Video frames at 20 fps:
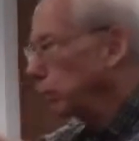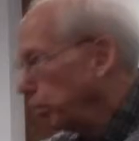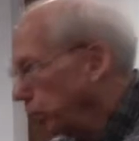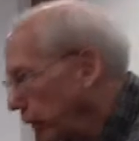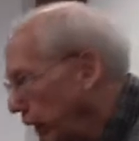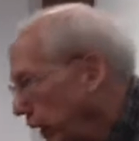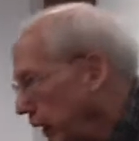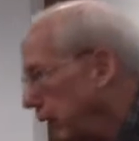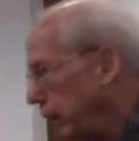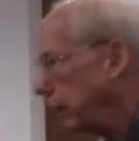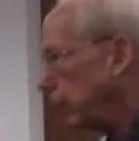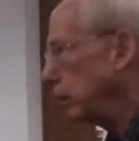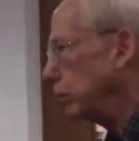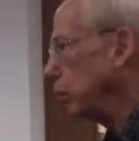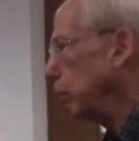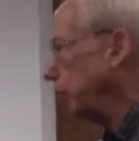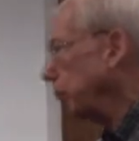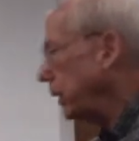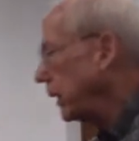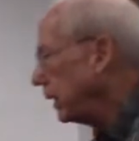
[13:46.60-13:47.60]
repeated
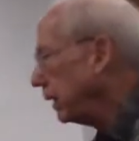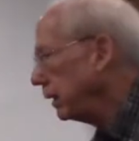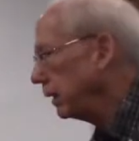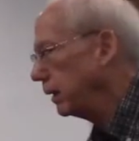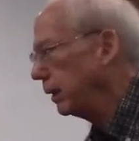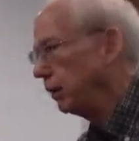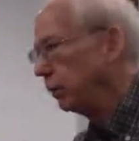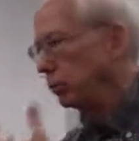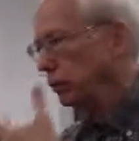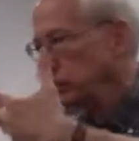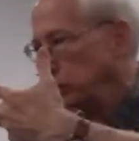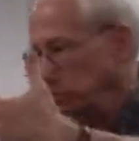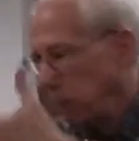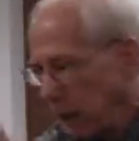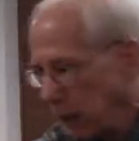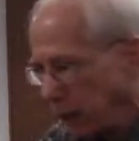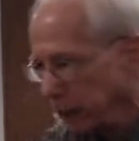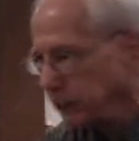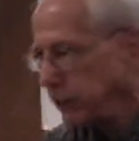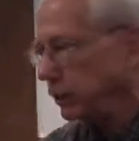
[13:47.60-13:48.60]
and repeated and a
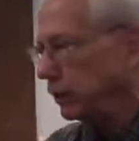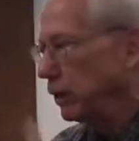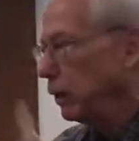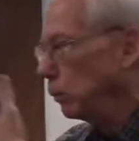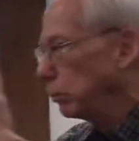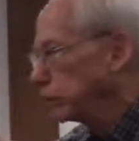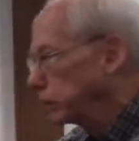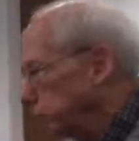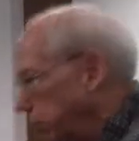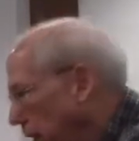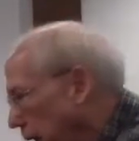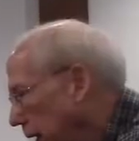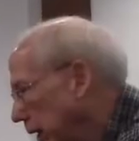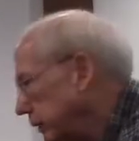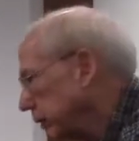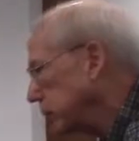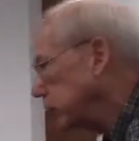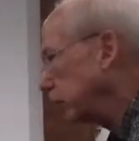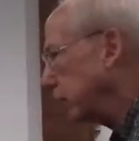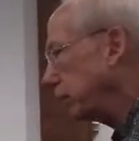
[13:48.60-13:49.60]
response and
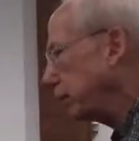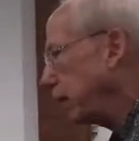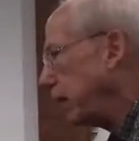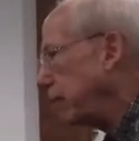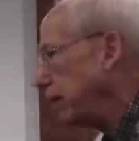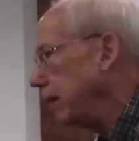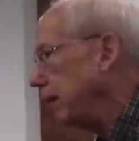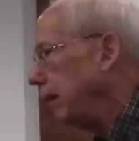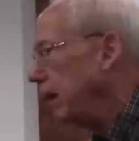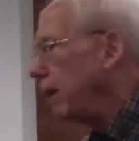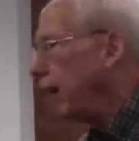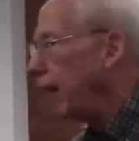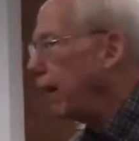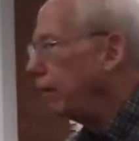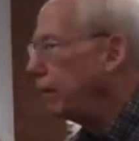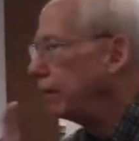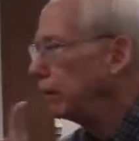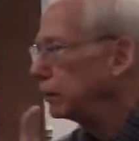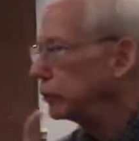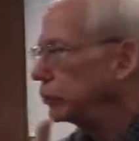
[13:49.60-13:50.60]
response and repeated,
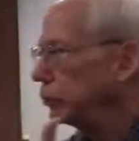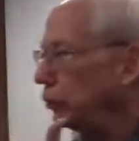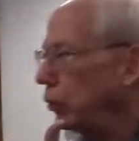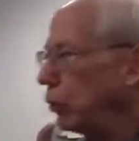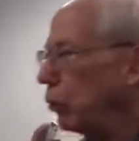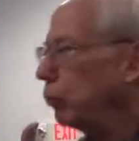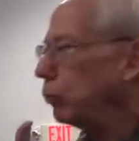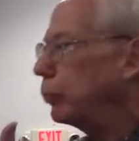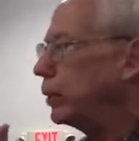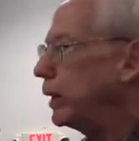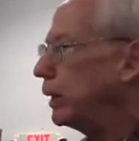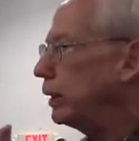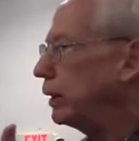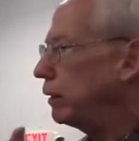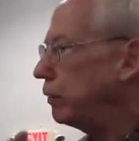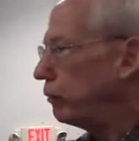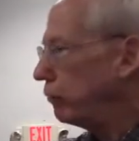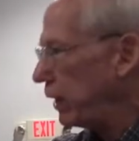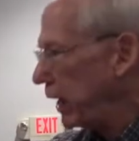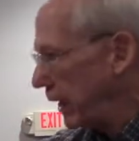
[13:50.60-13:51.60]
and there's no real
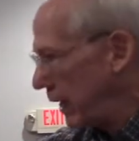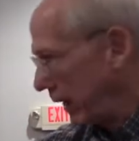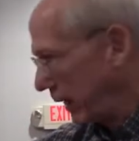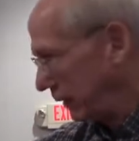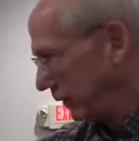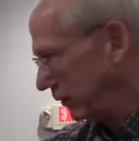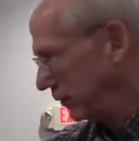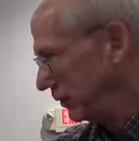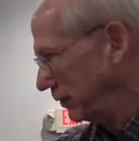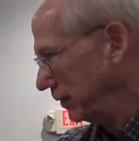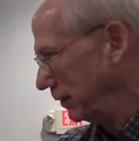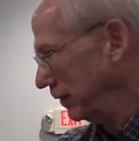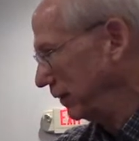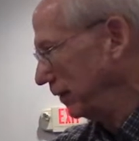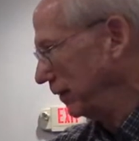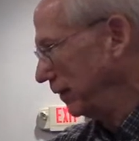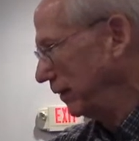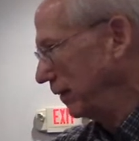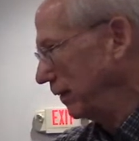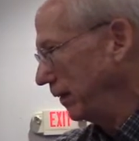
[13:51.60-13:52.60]
advance.
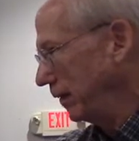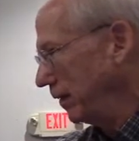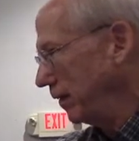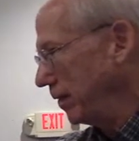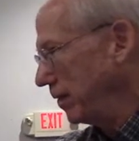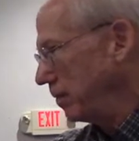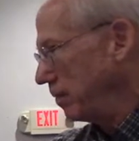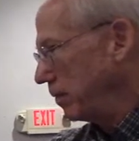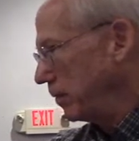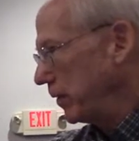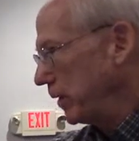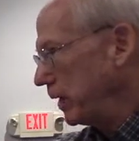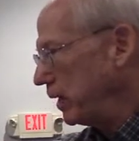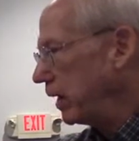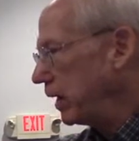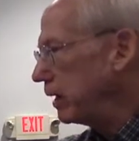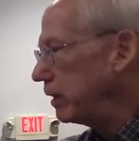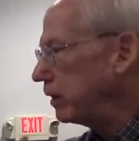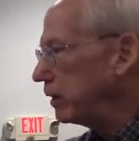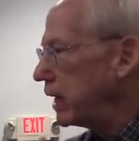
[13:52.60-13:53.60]

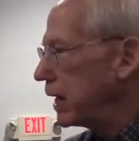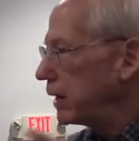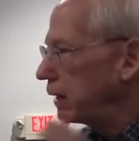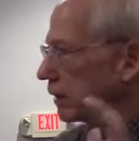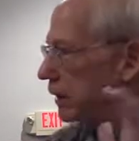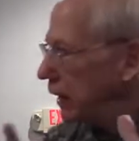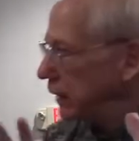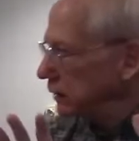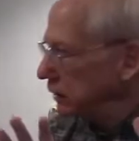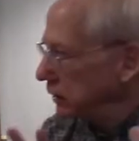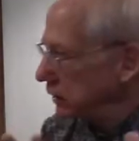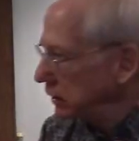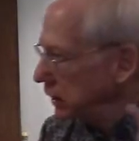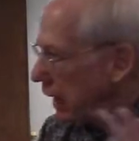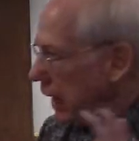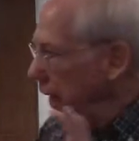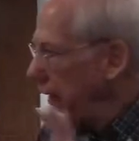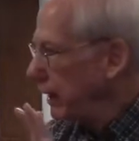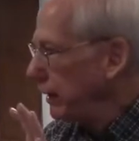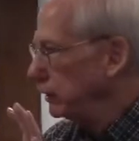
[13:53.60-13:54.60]
And I think that's
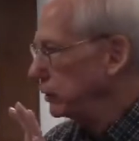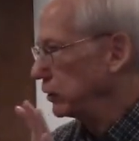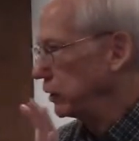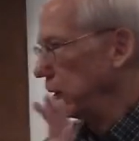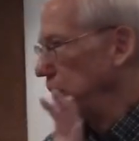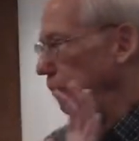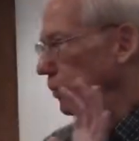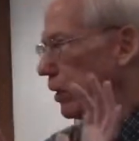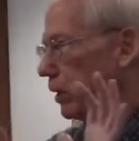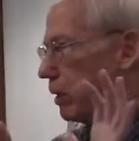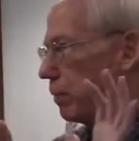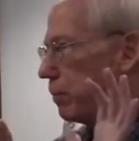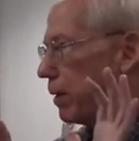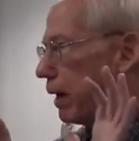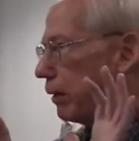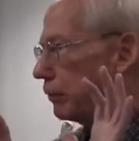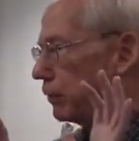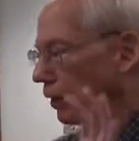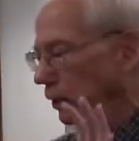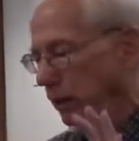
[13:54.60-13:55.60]
saying something
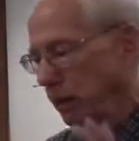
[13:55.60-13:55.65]
about the